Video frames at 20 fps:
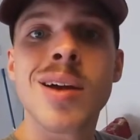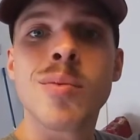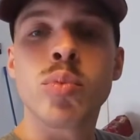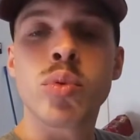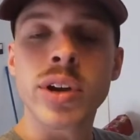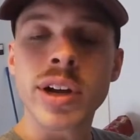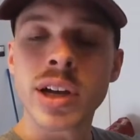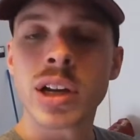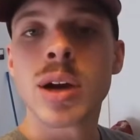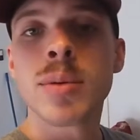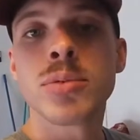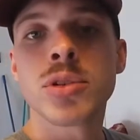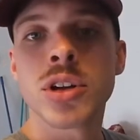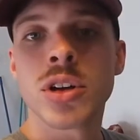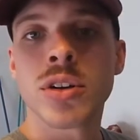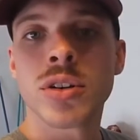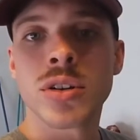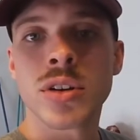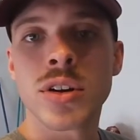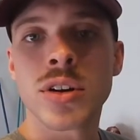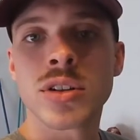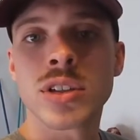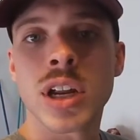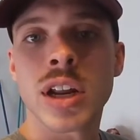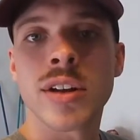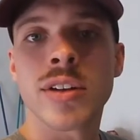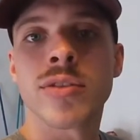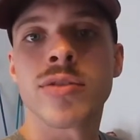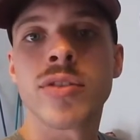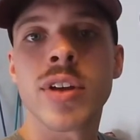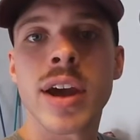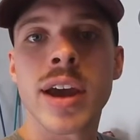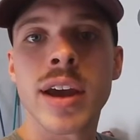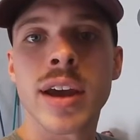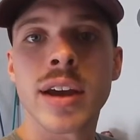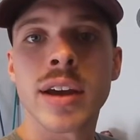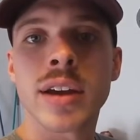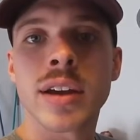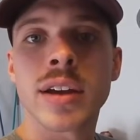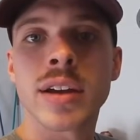bring it up to your nurse, and if
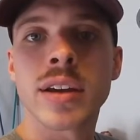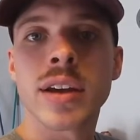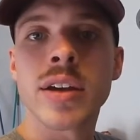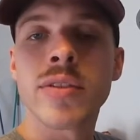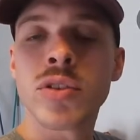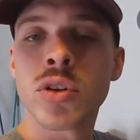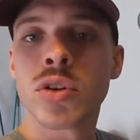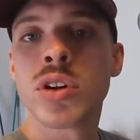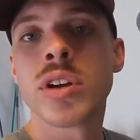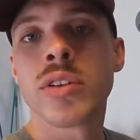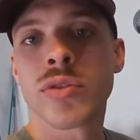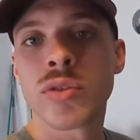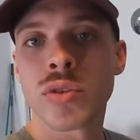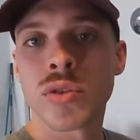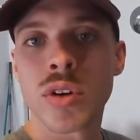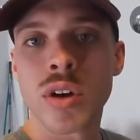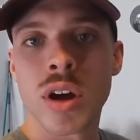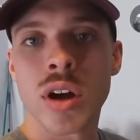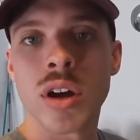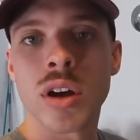they give you different